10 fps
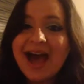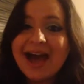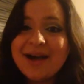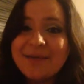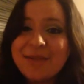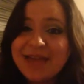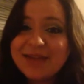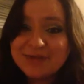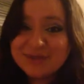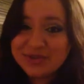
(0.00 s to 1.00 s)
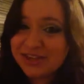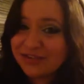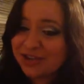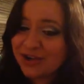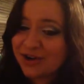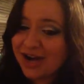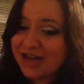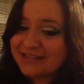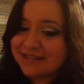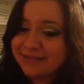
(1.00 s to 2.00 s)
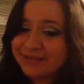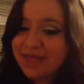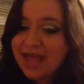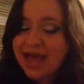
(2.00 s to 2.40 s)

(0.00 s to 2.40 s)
Um, and it was called the Event Horizon.